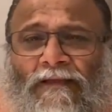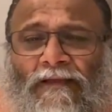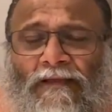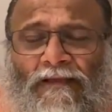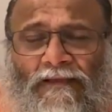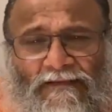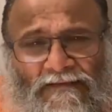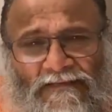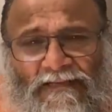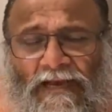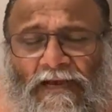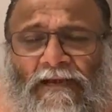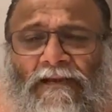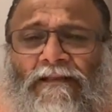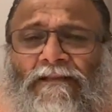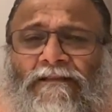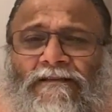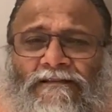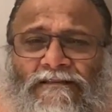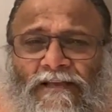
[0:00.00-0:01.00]

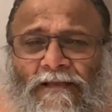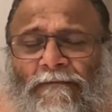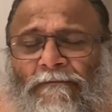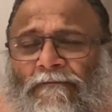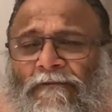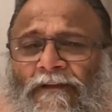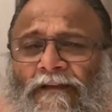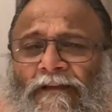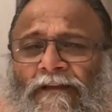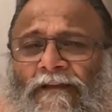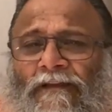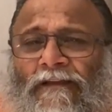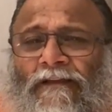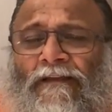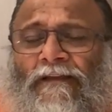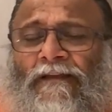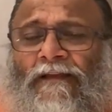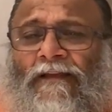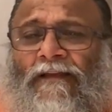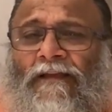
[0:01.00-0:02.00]
Exactly the same way.
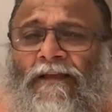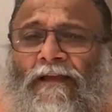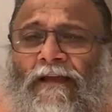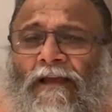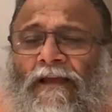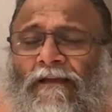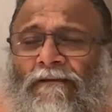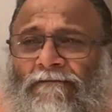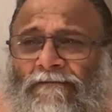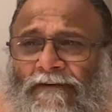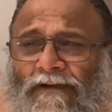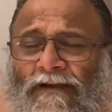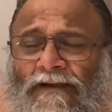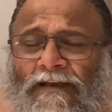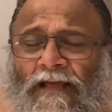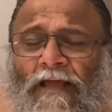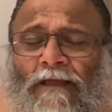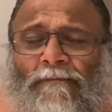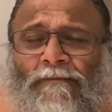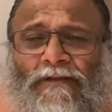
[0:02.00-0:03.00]
Every
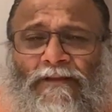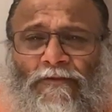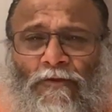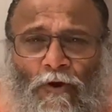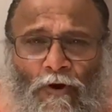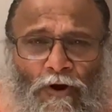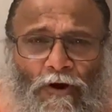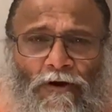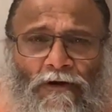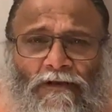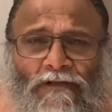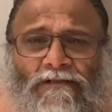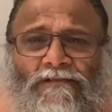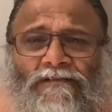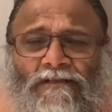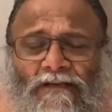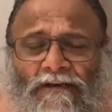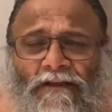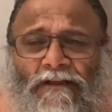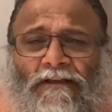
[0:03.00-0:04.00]
time a thought is
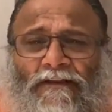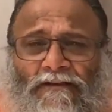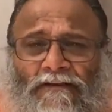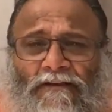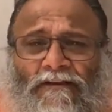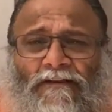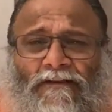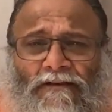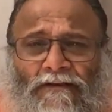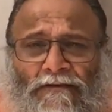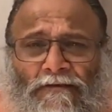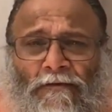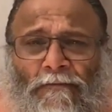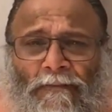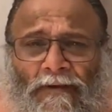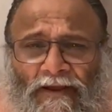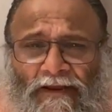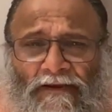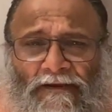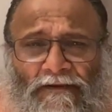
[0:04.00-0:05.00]
created in your
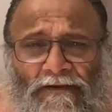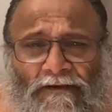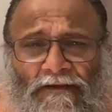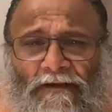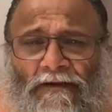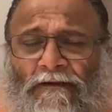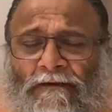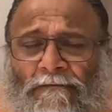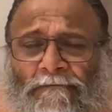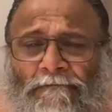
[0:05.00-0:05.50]
mind,